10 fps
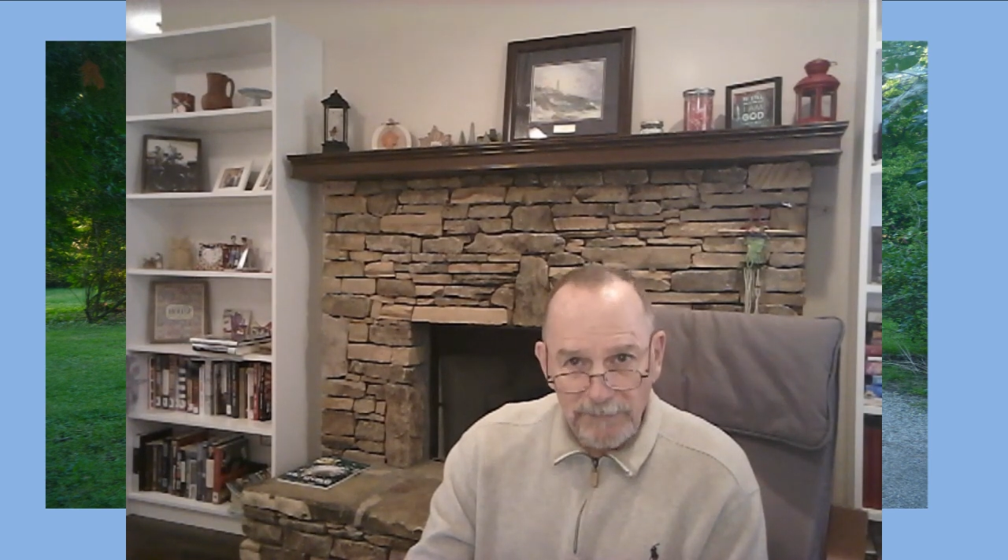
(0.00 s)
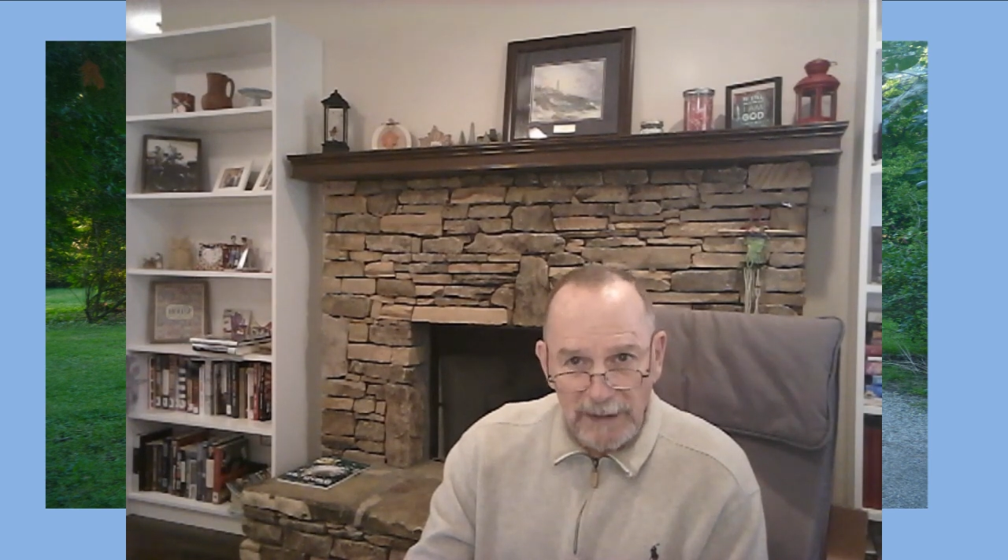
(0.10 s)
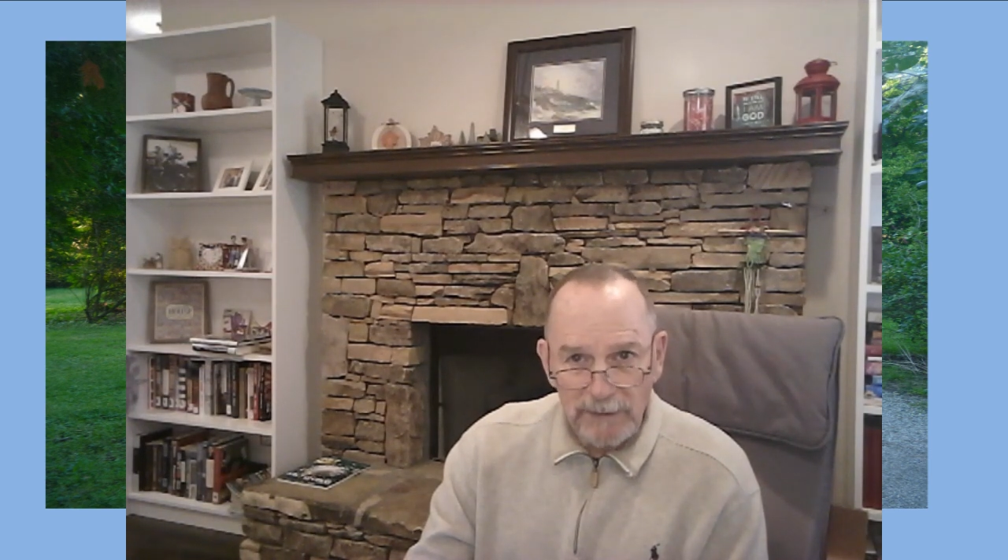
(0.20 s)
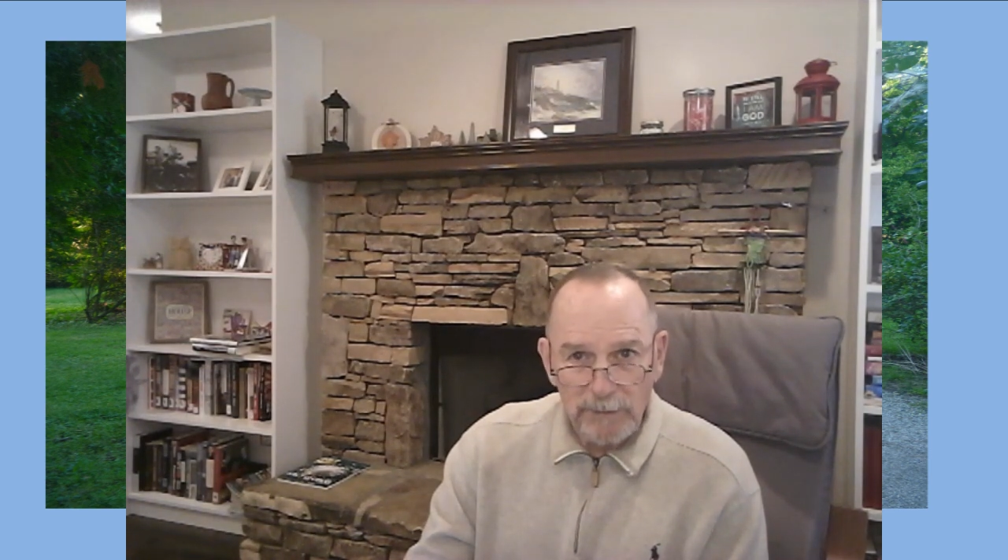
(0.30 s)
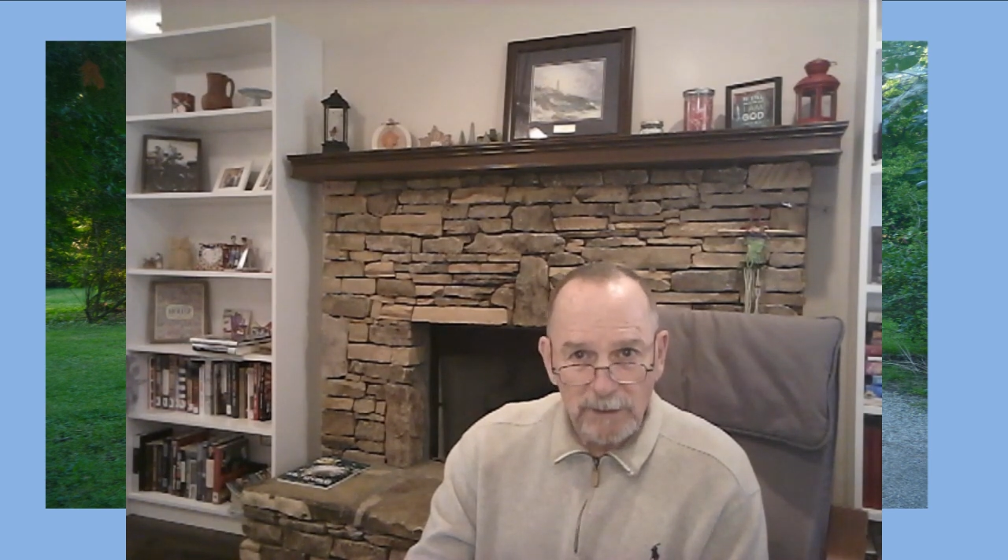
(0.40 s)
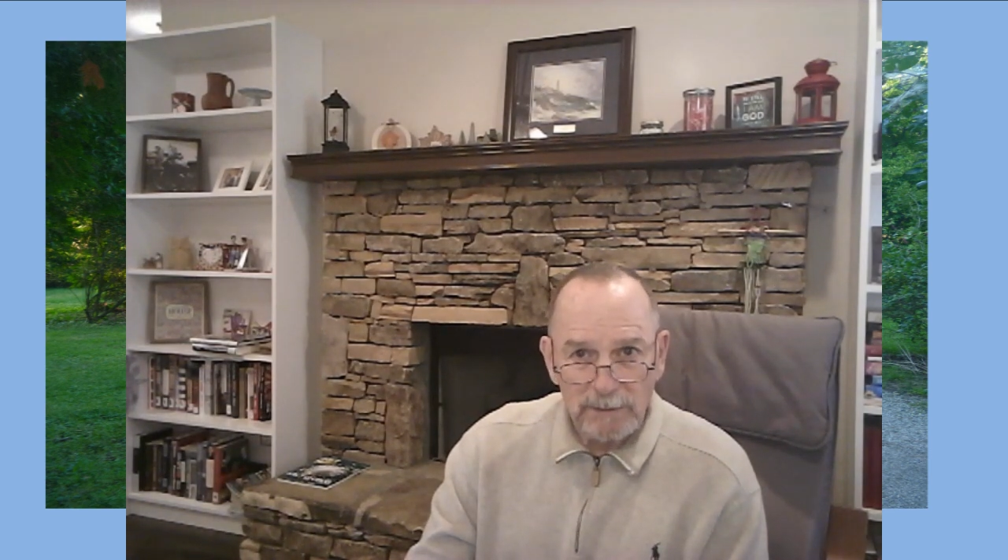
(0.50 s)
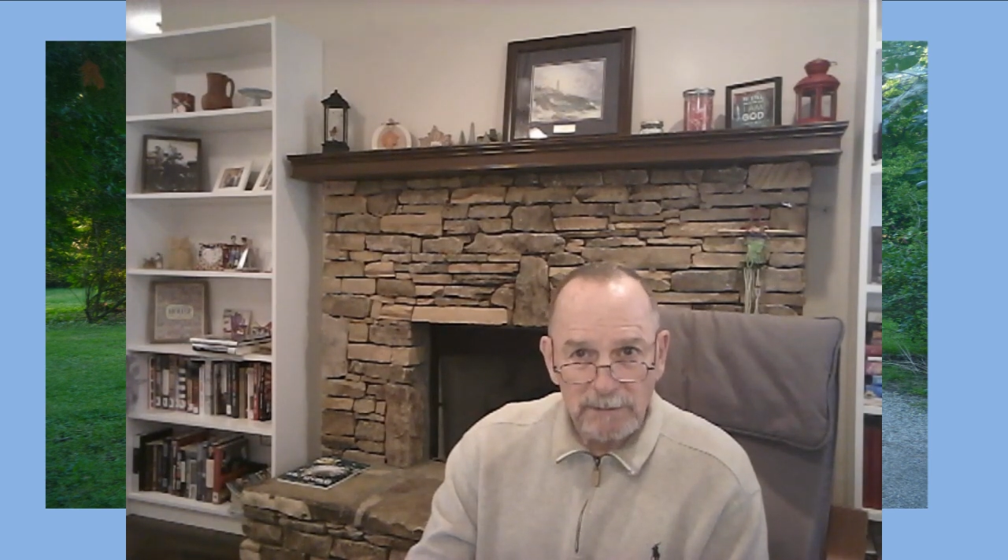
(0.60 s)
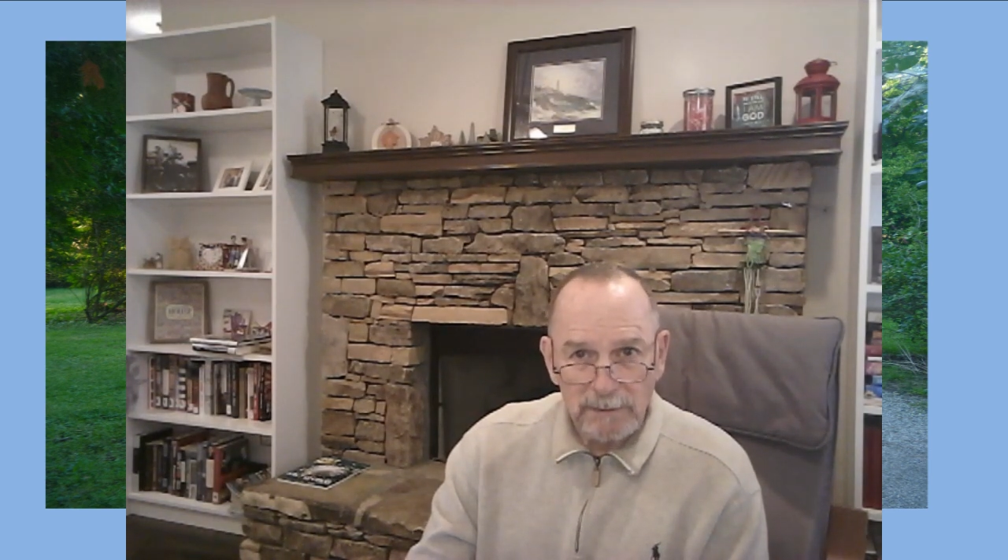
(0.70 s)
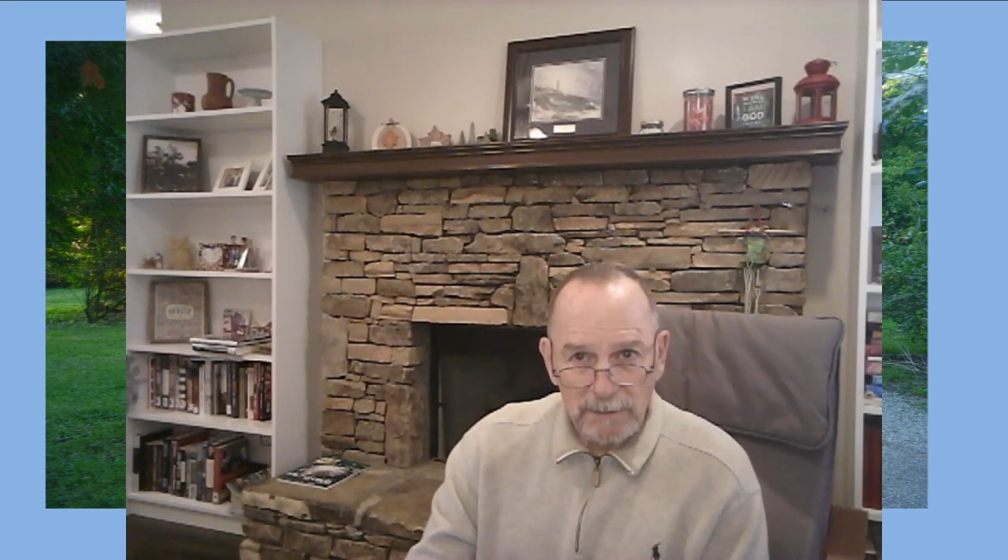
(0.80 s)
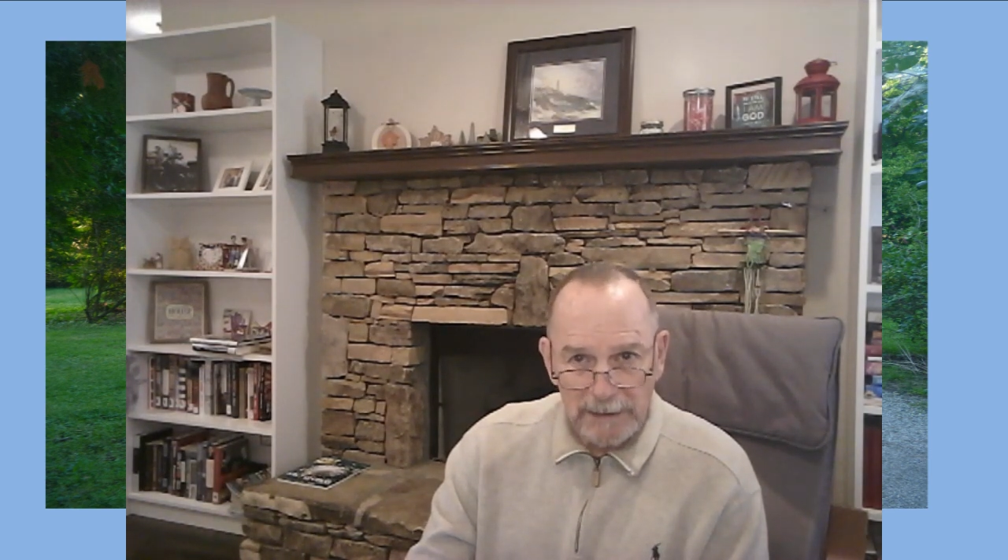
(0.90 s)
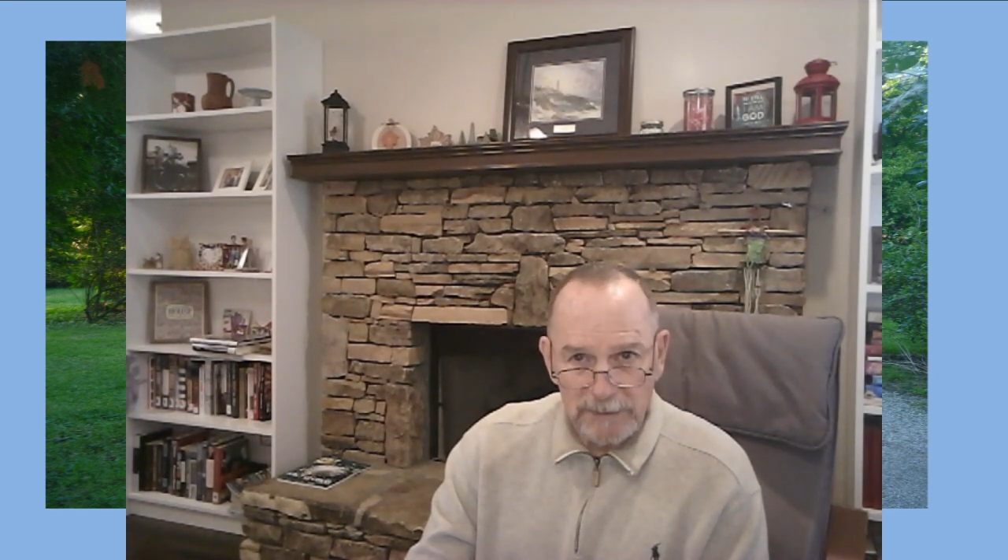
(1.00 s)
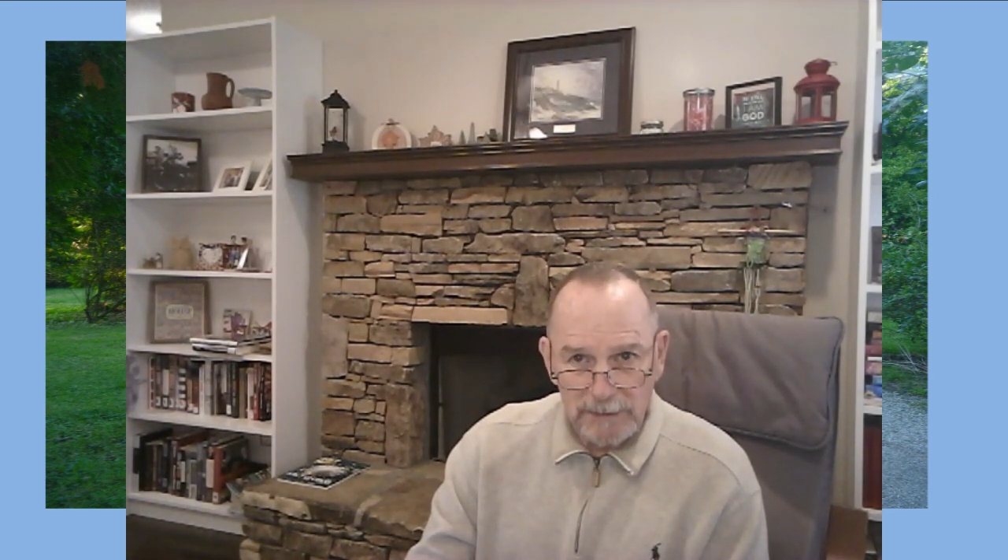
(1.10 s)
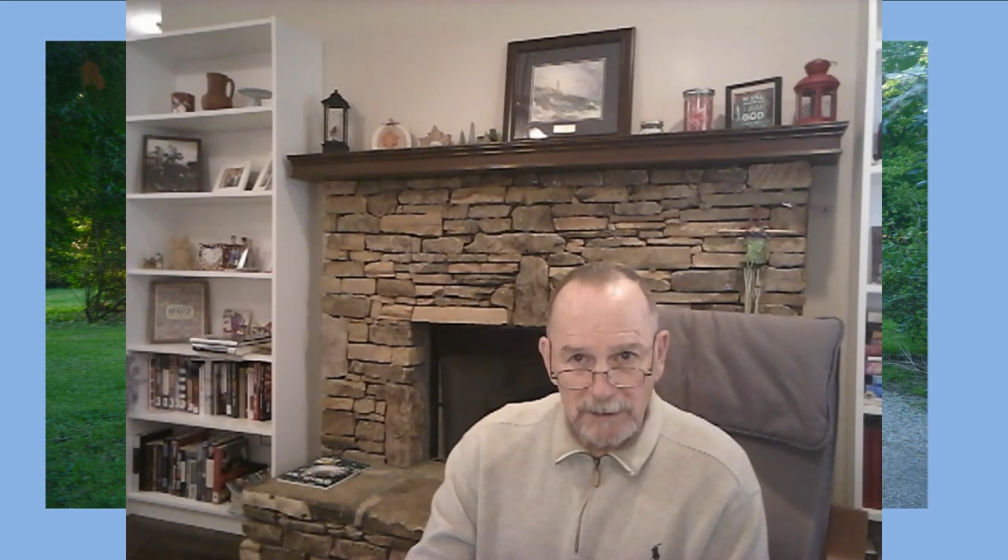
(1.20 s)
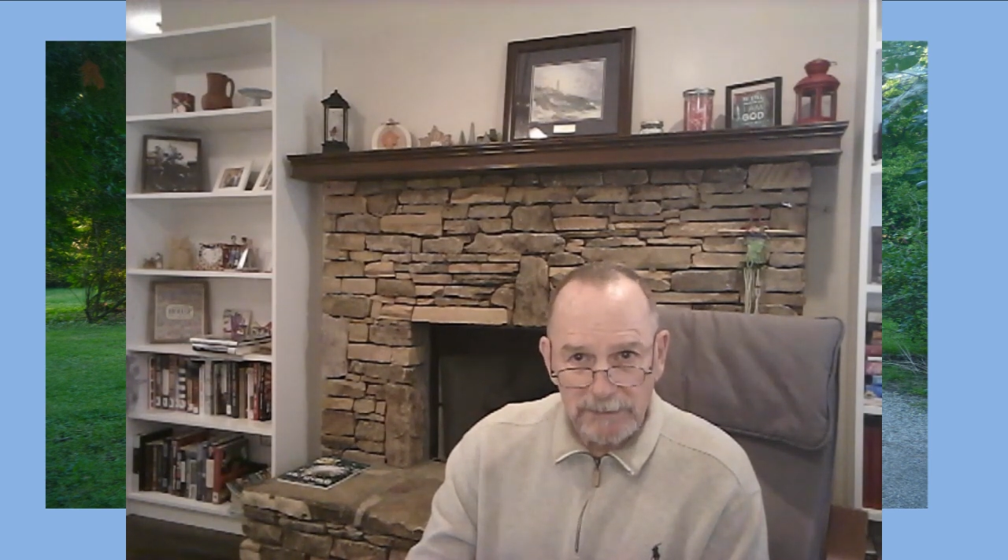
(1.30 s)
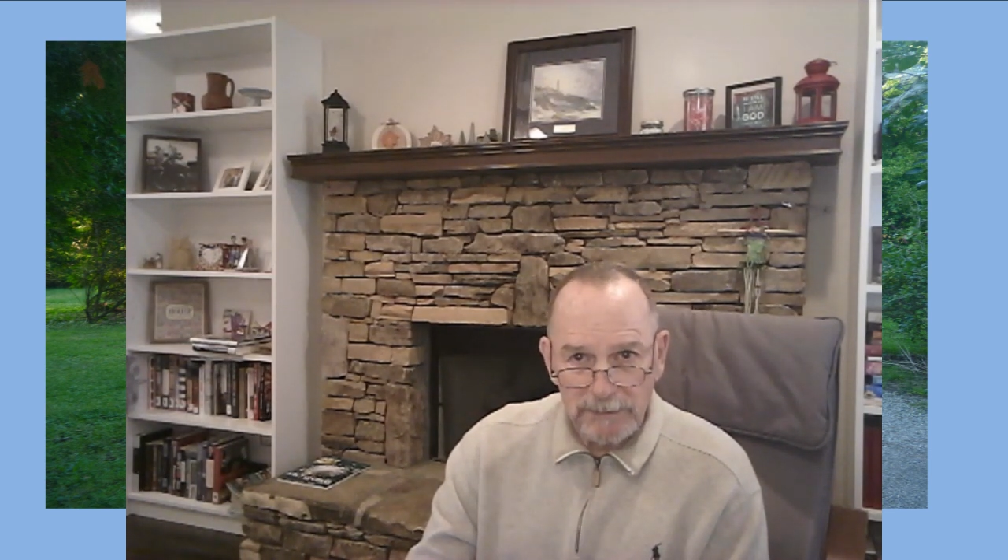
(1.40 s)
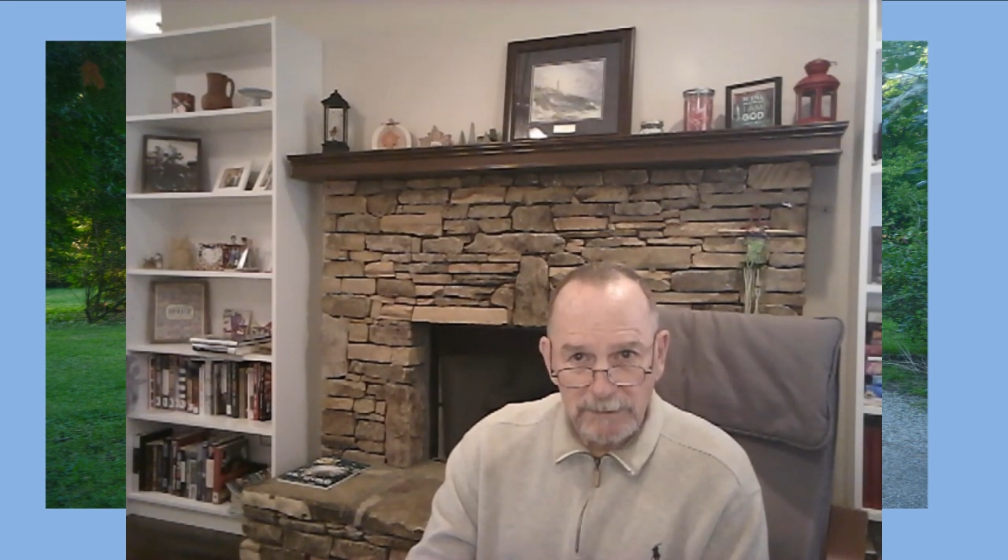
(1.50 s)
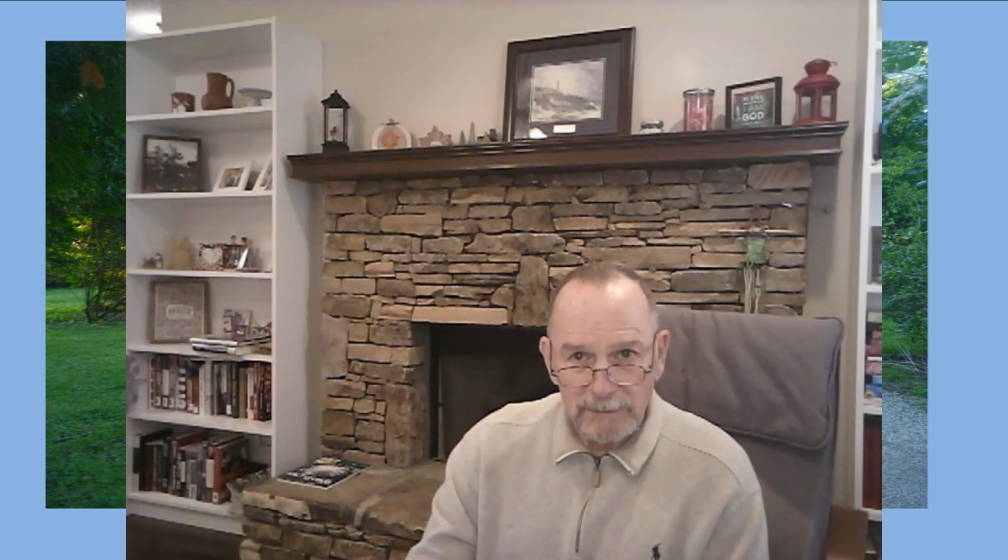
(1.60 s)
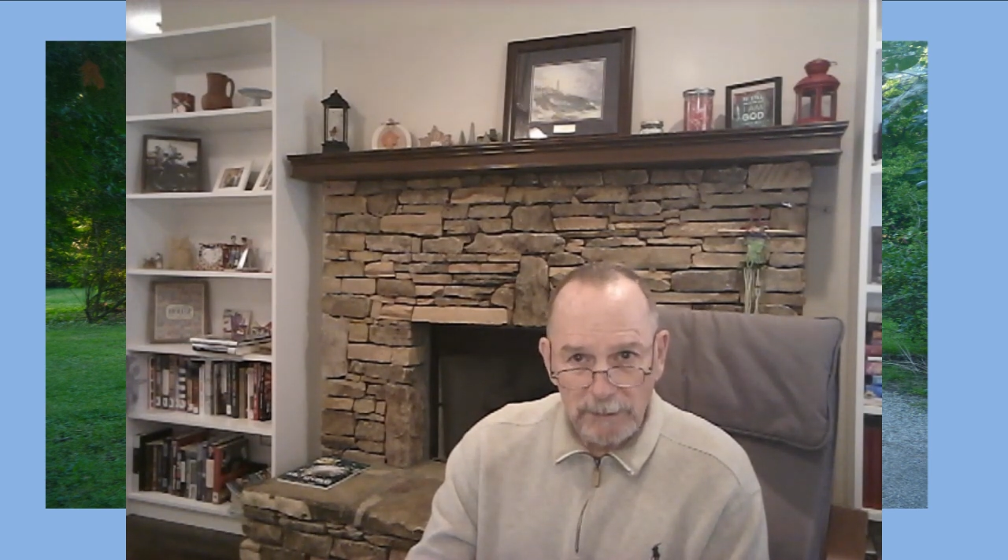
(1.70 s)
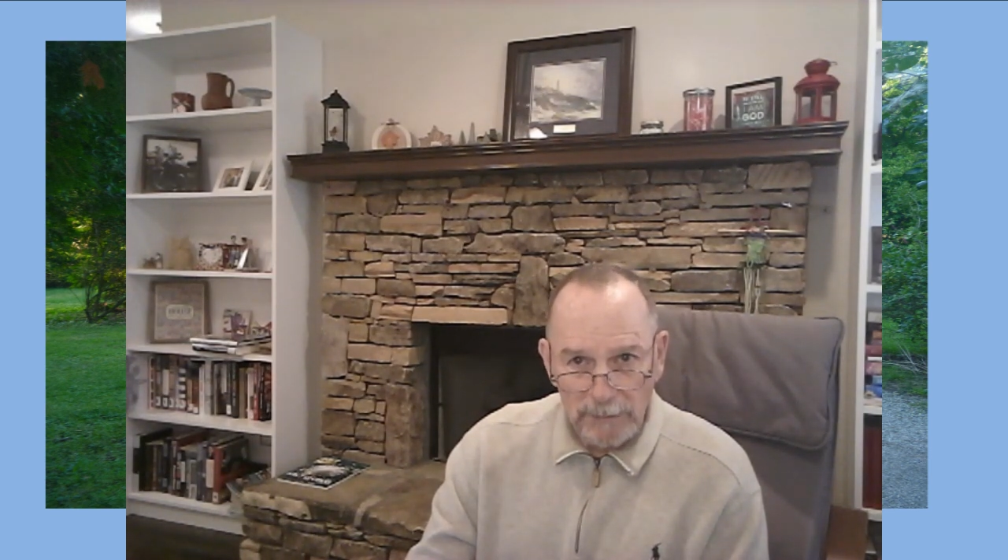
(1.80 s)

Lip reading: federal legislature,